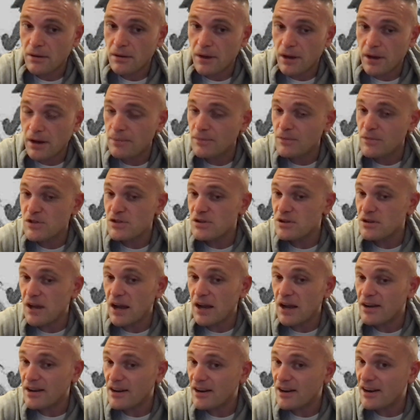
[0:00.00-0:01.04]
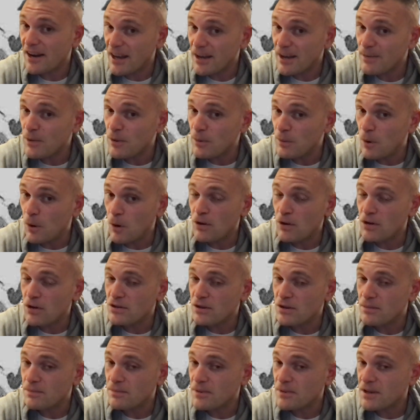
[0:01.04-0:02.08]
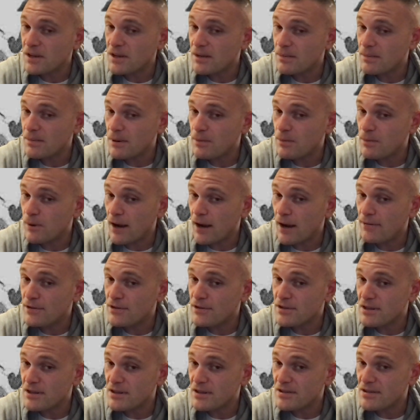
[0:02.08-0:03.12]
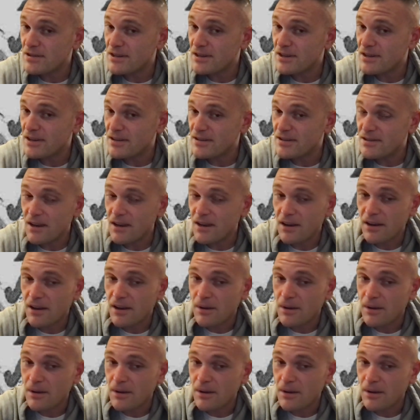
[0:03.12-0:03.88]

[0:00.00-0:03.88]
I'm just not going to name them all because I'm keep my privacy as it is.